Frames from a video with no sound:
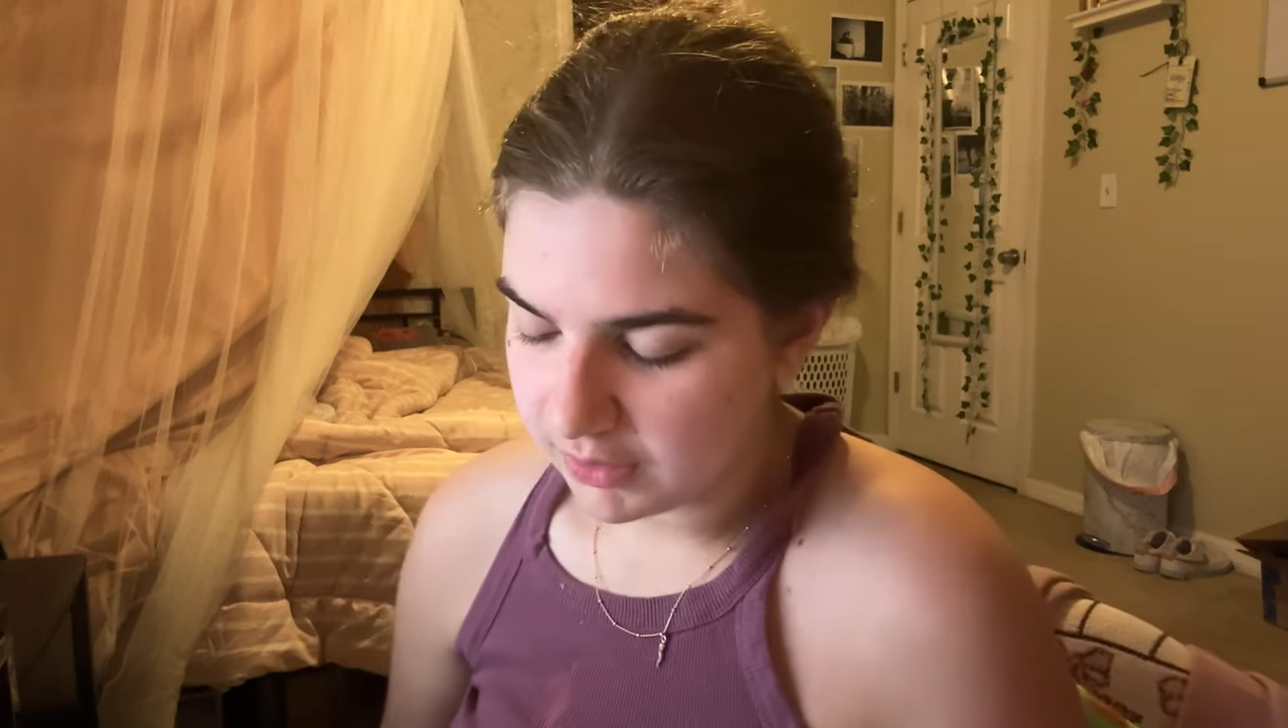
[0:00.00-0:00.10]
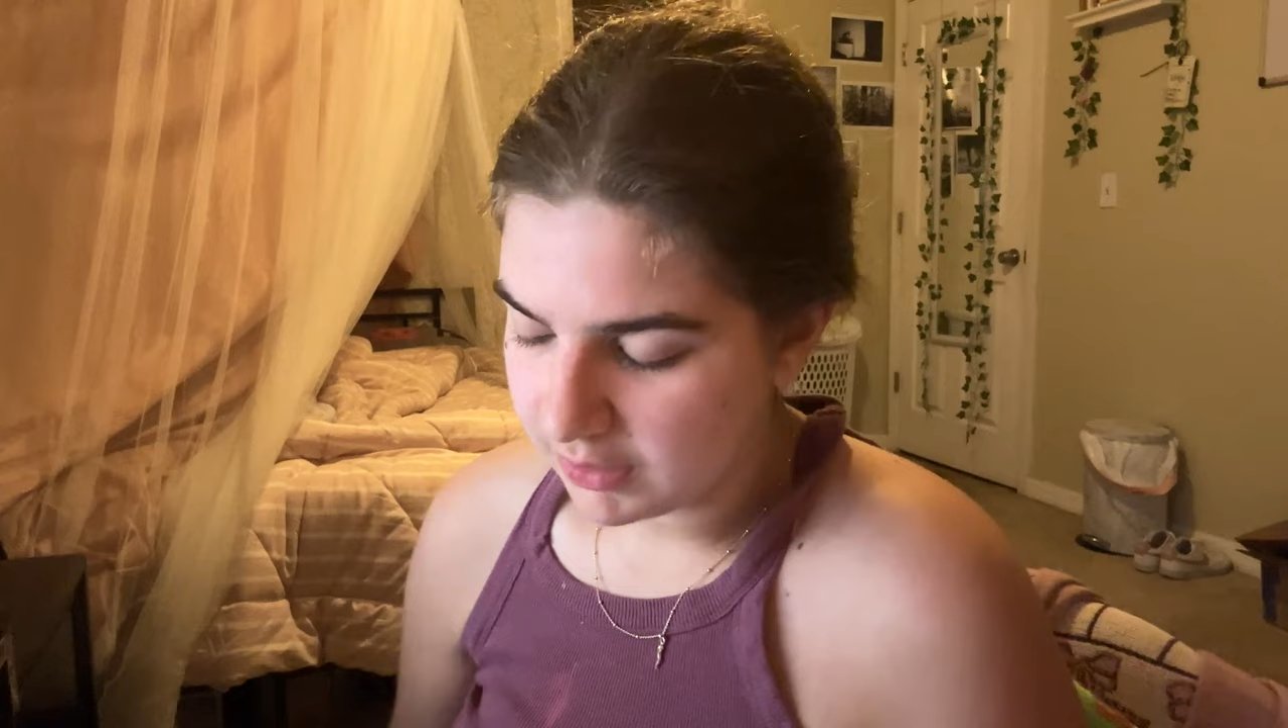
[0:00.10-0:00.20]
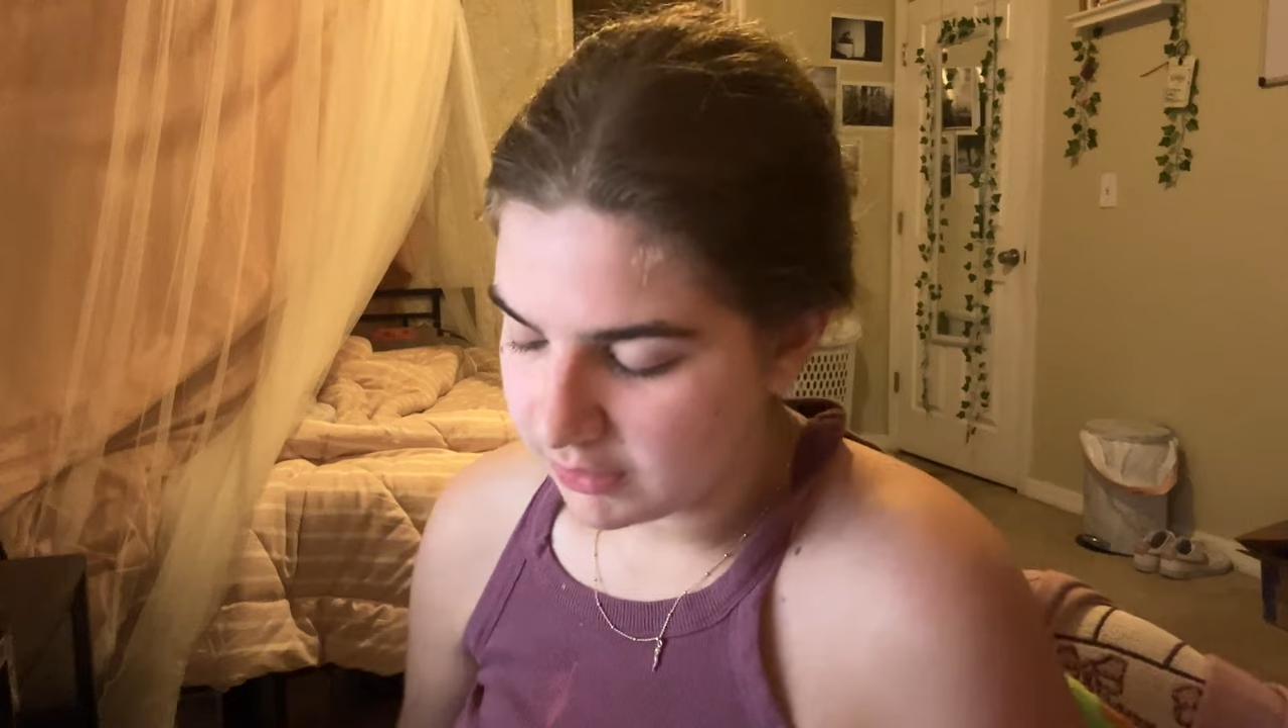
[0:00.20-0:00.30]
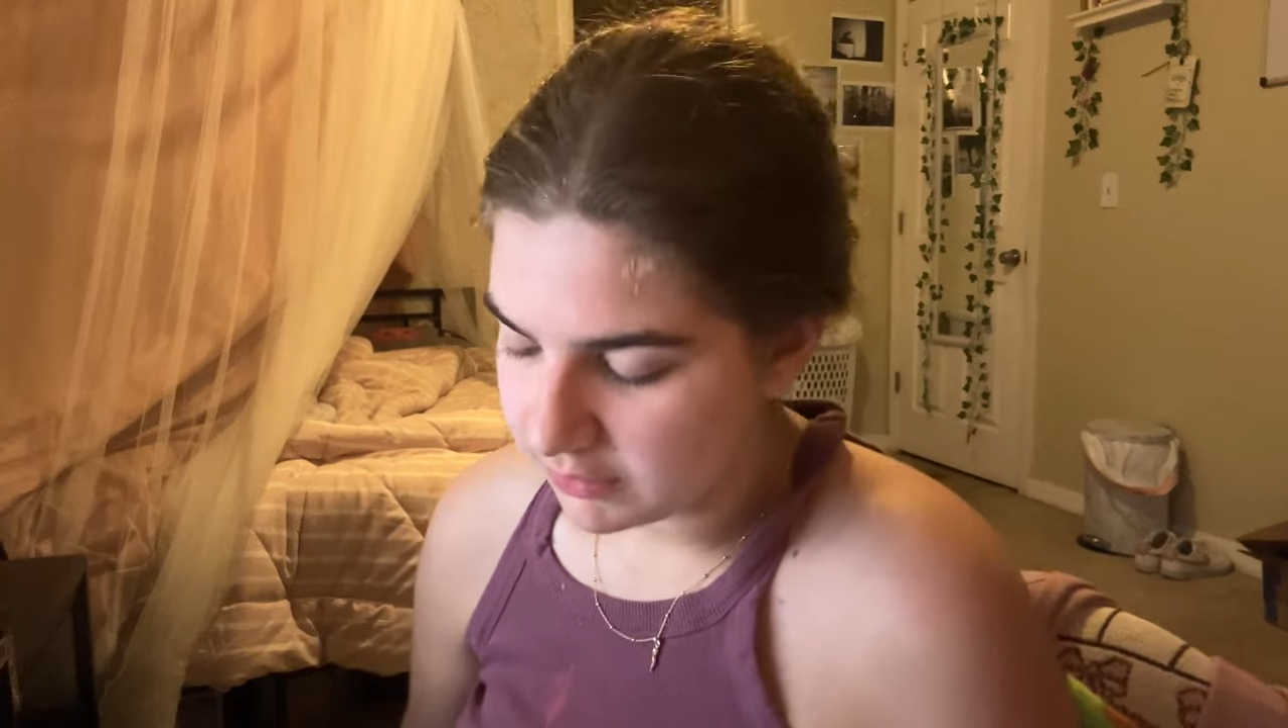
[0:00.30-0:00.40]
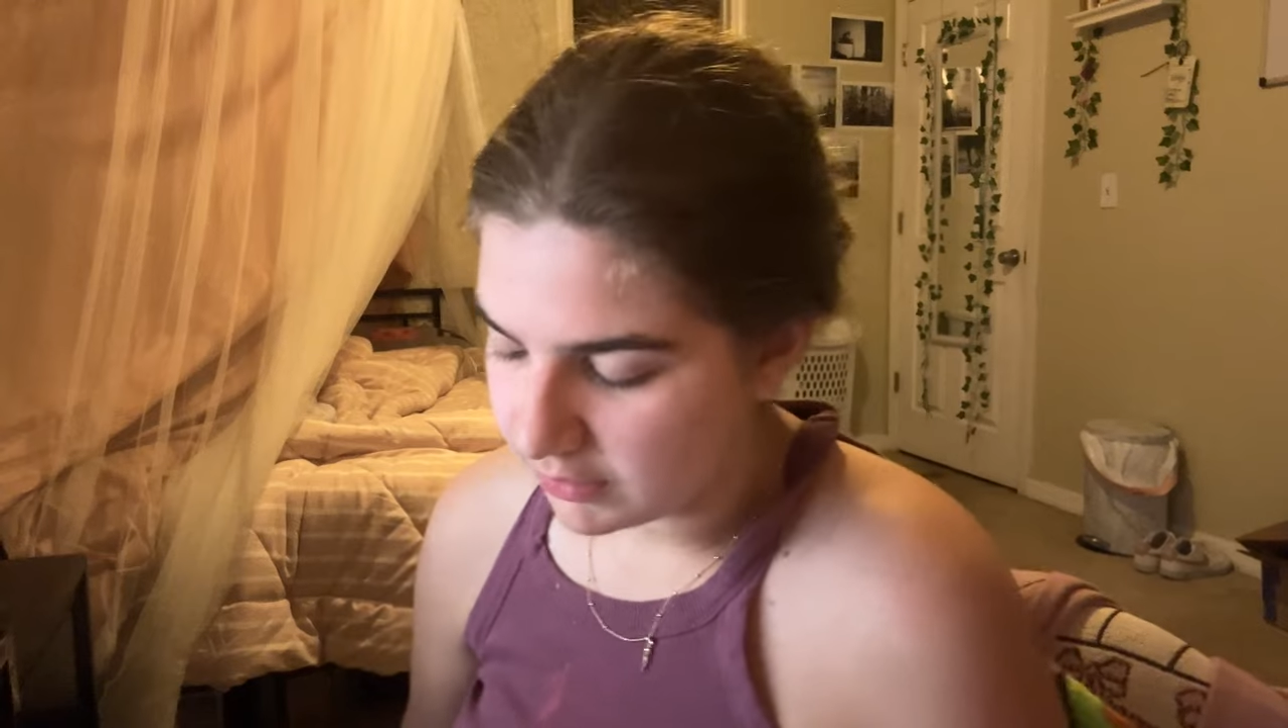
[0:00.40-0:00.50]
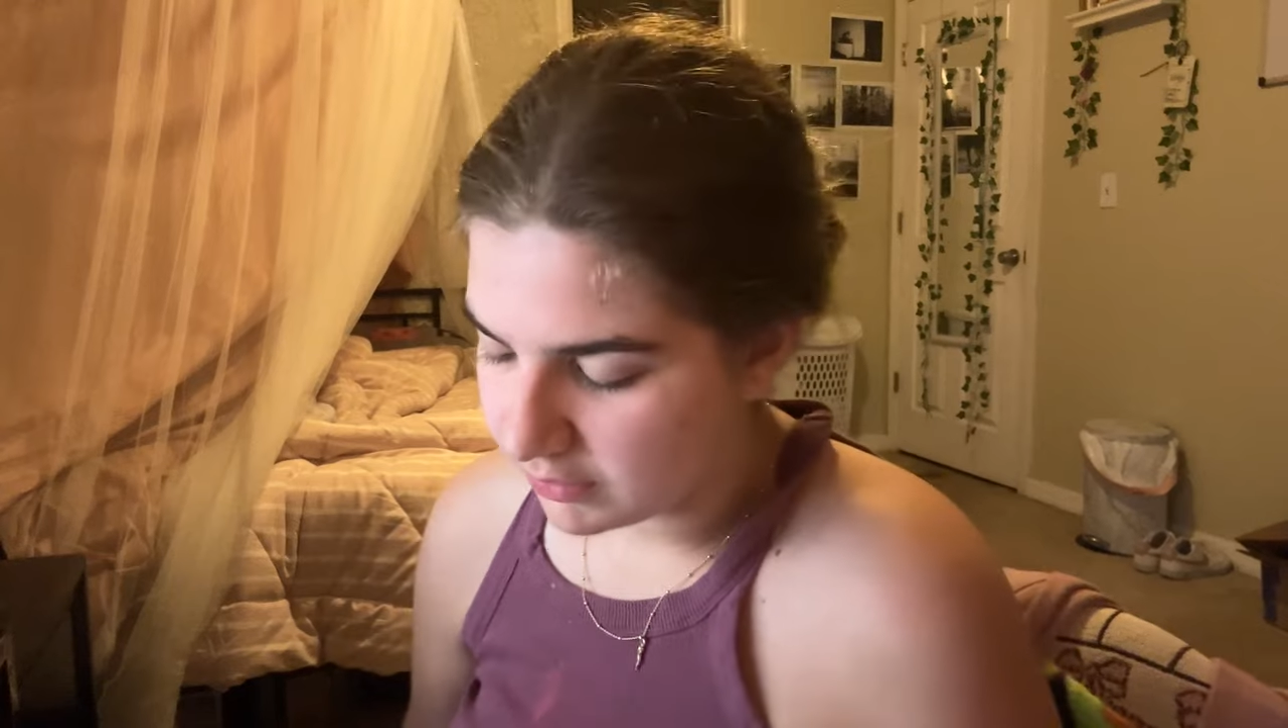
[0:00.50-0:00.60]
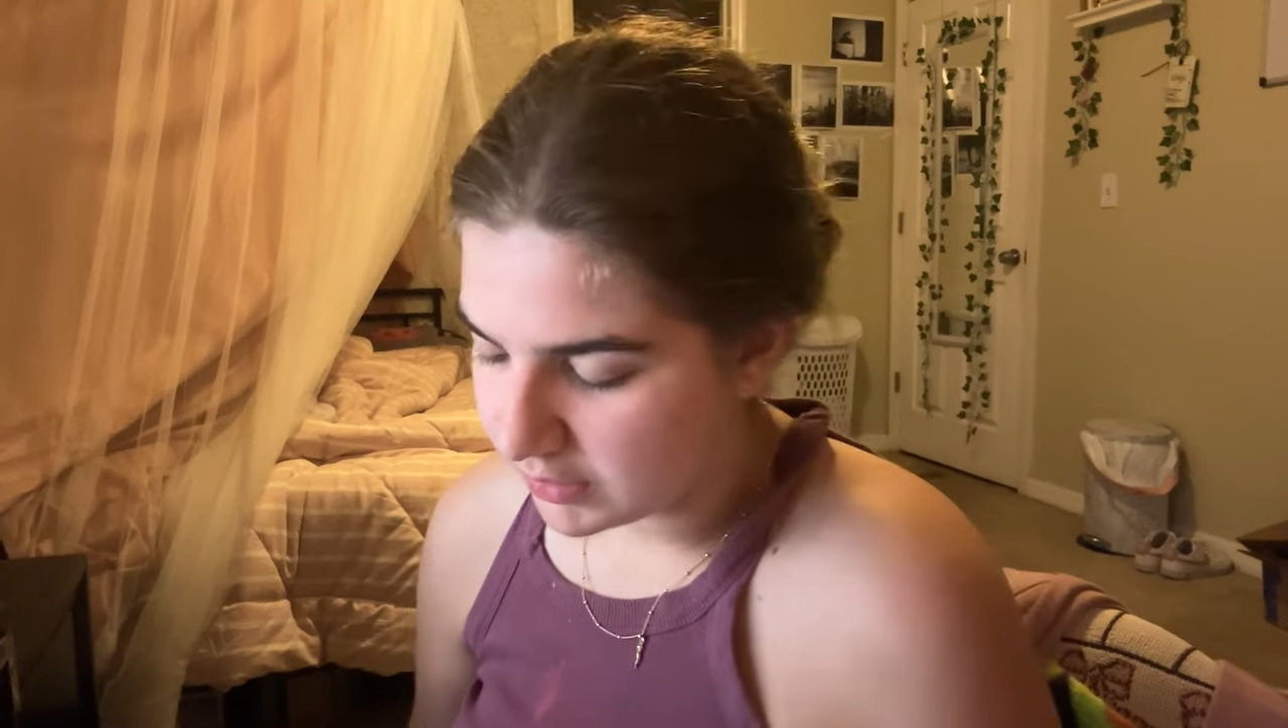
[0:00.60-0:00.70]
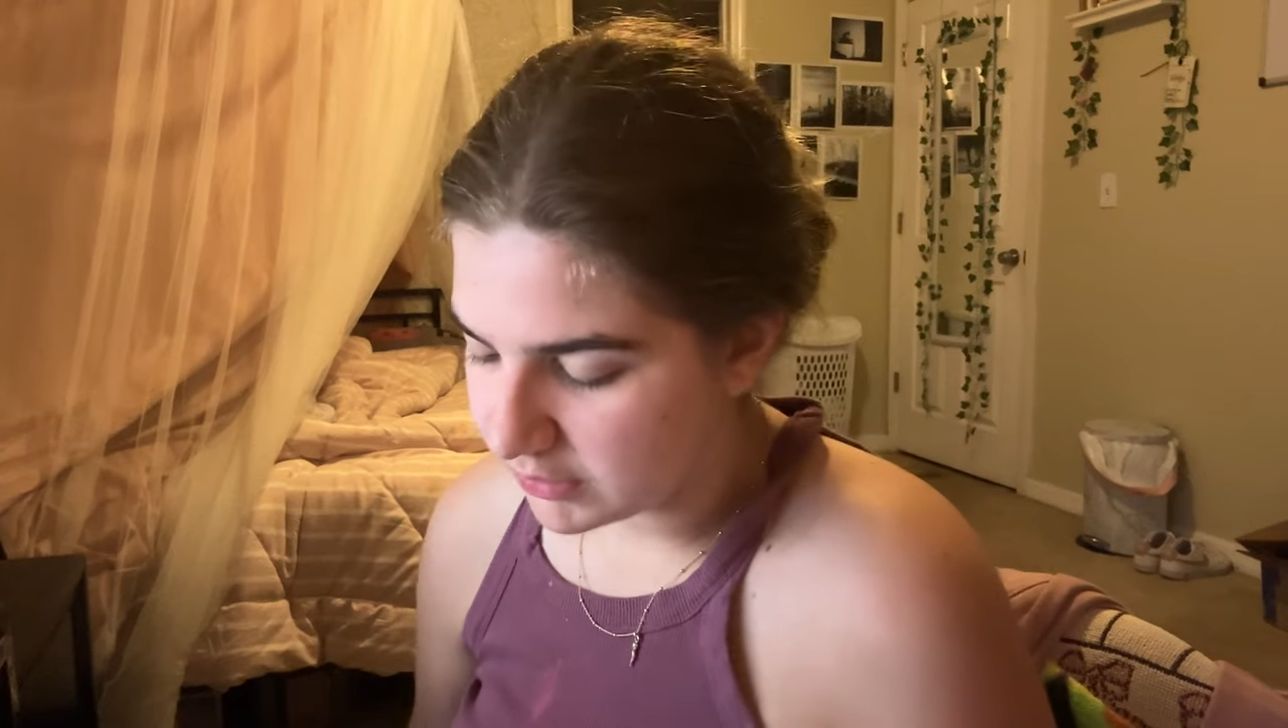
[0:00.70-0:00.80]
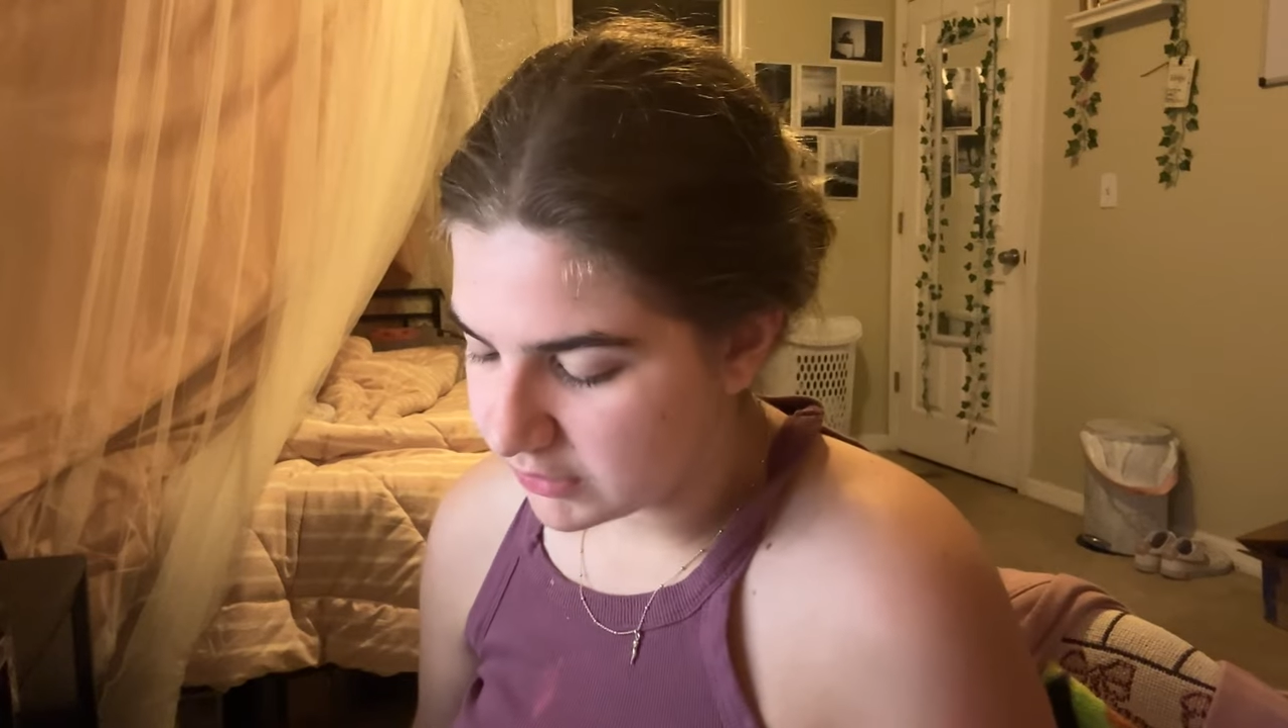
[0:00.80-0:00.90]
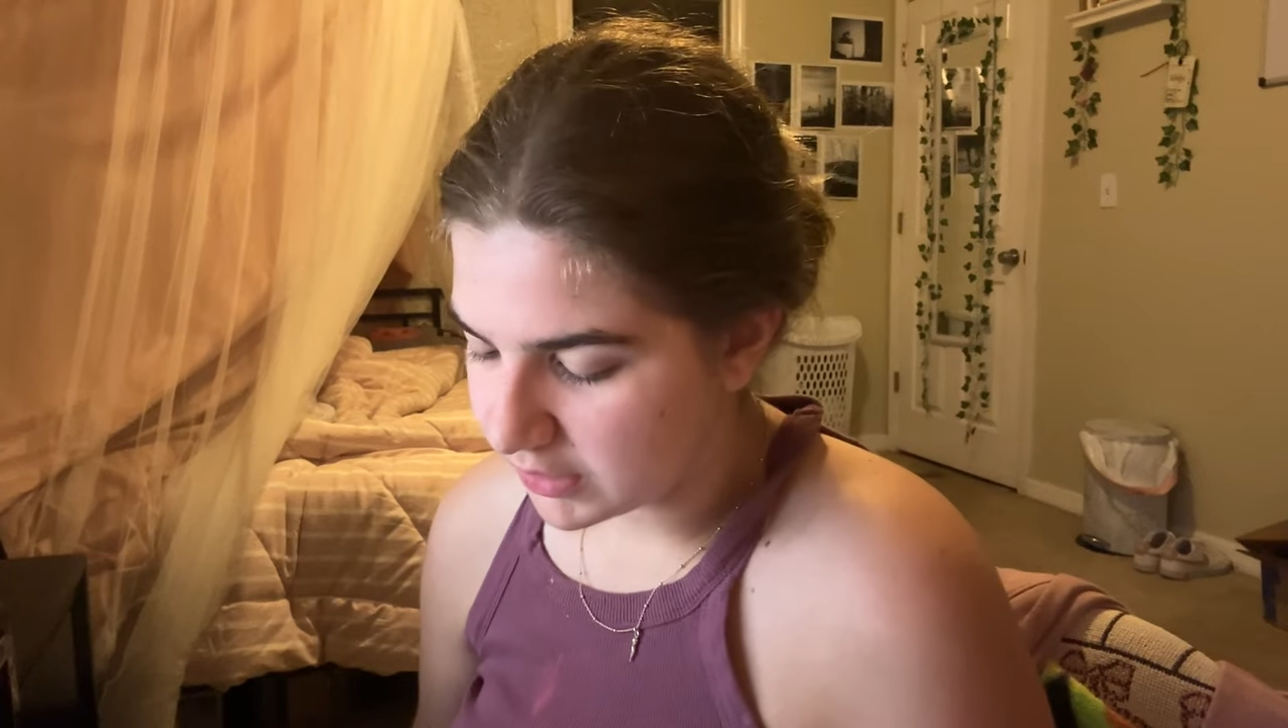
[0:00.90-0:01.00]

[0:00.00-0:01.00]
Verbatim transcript: And now here's